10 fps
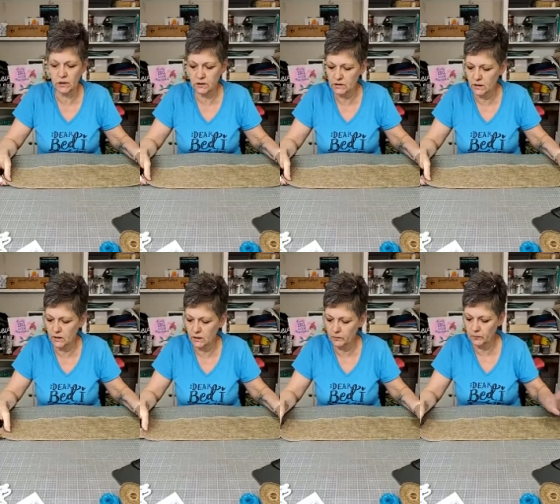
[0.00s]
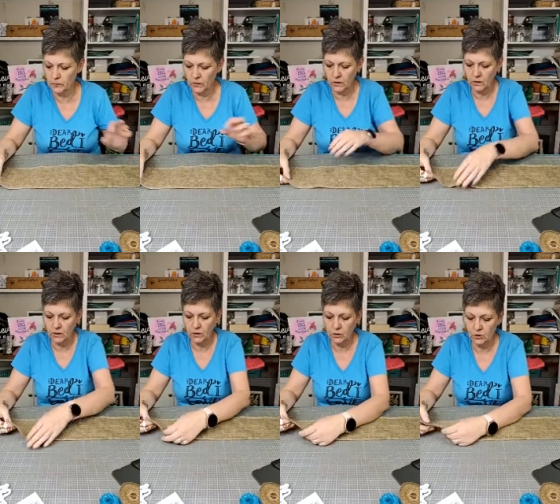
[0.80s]
bit of time.
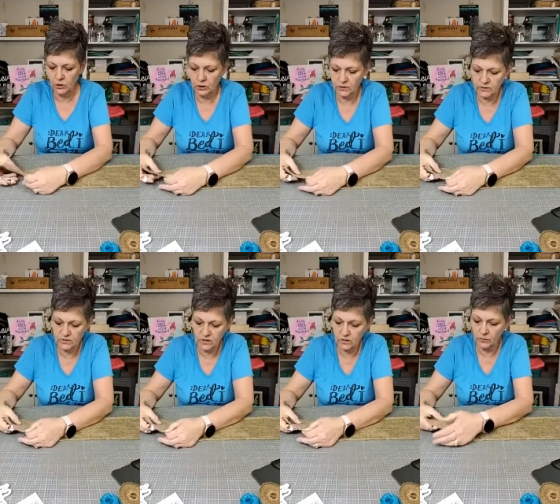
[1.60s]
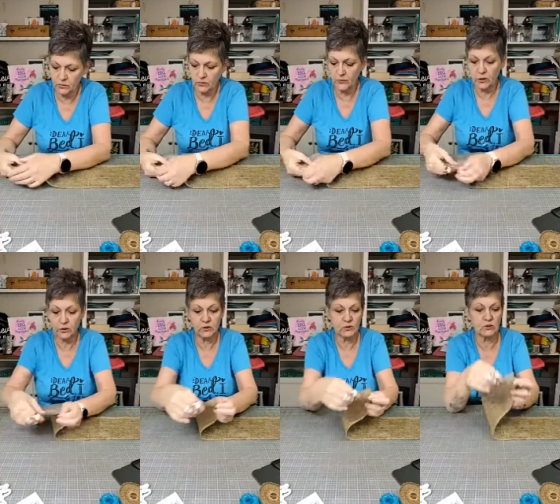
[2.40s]
You're going to skip the
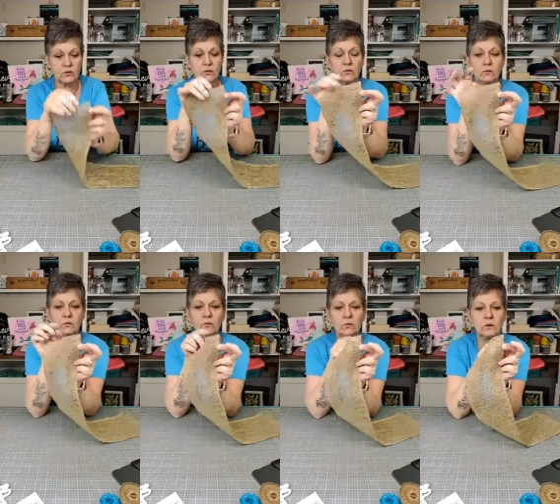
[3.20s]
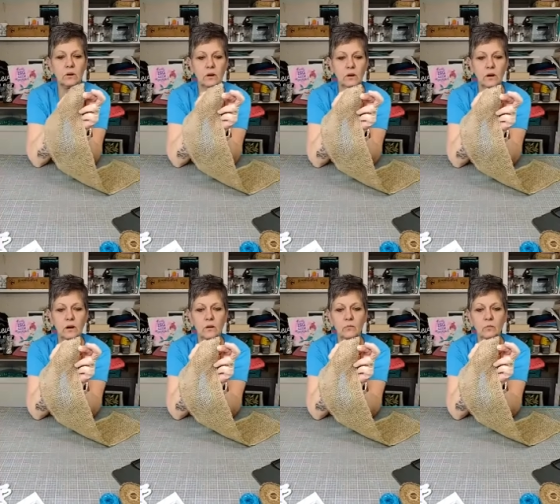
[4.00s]
first,
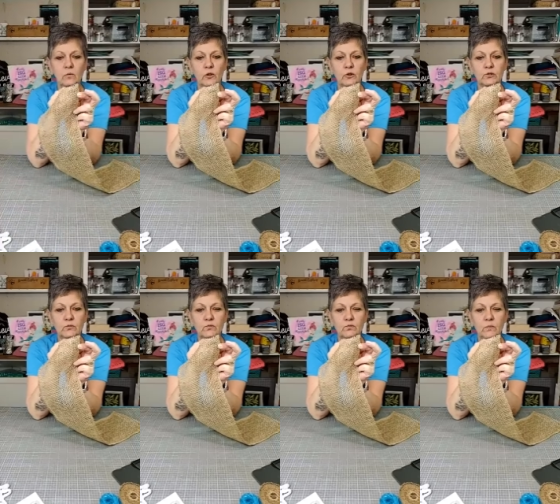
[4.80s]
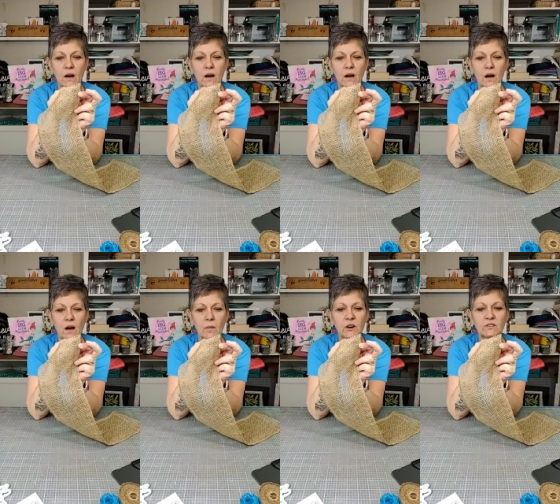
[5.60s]
I'm
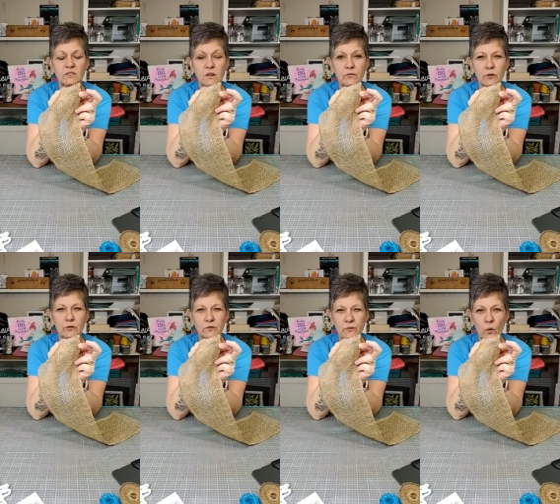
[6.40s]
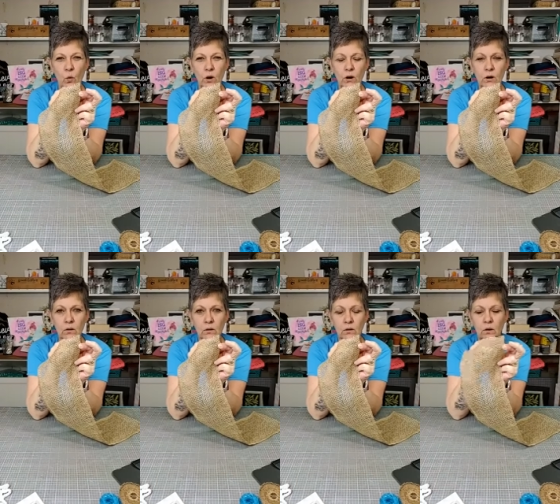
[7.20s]
going to say first 4
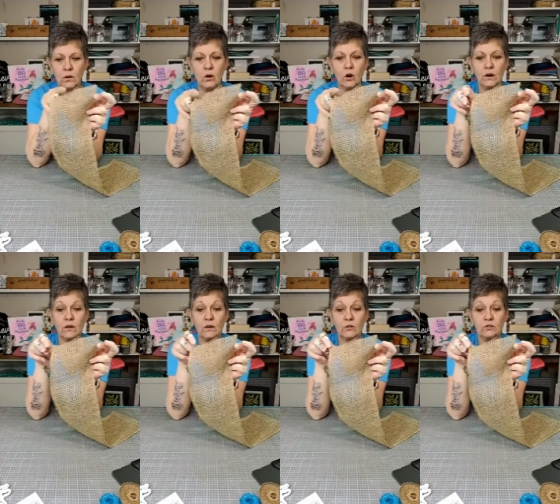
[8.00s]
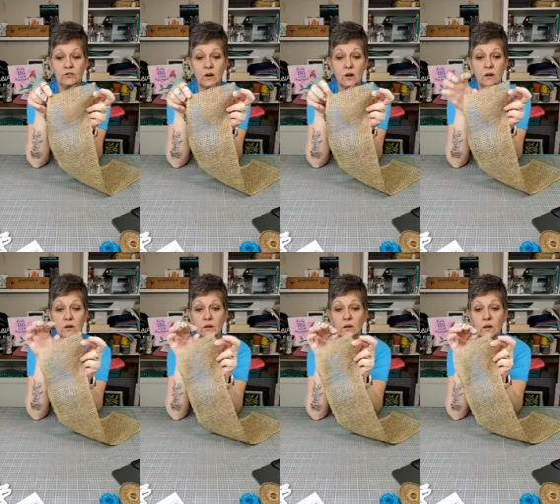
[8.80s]
on either
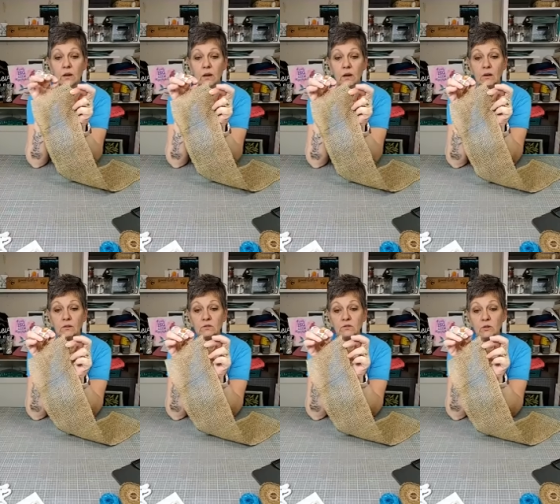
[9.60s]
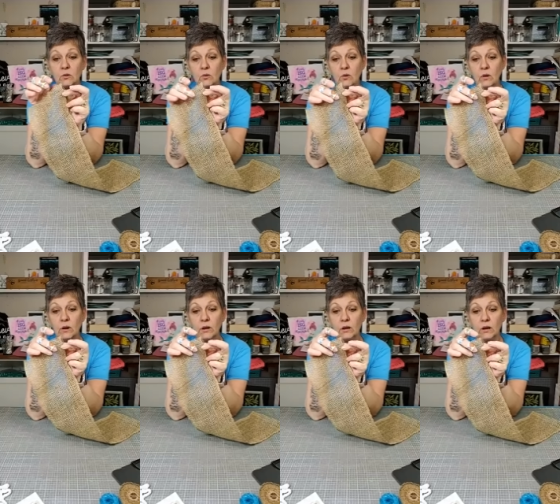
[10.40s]
side. So I'm
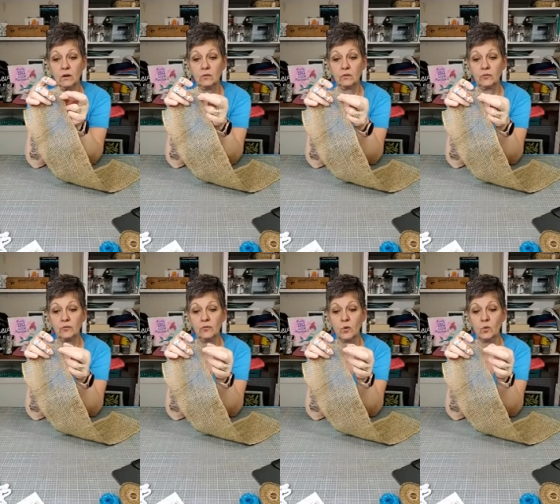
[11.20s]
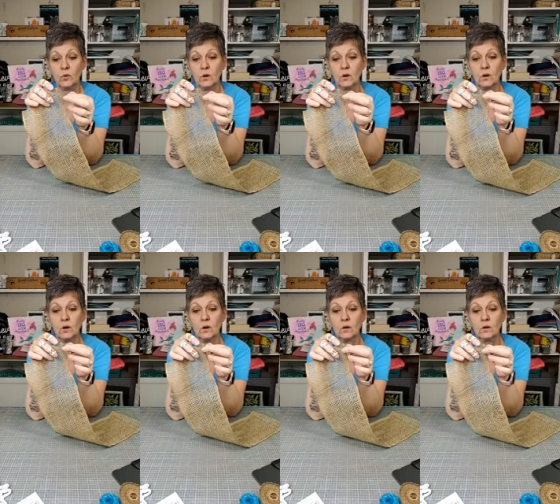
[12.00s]
going to count
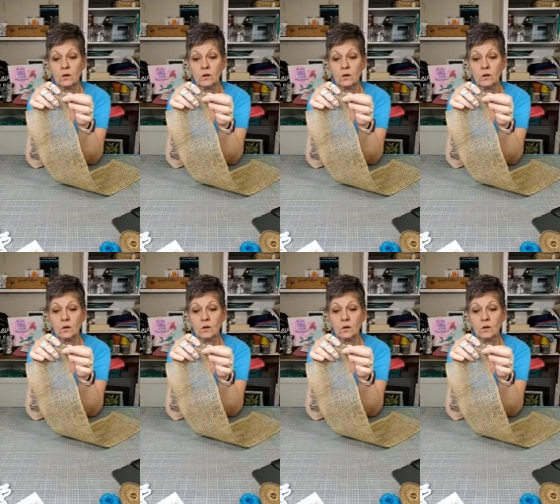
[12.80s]
4.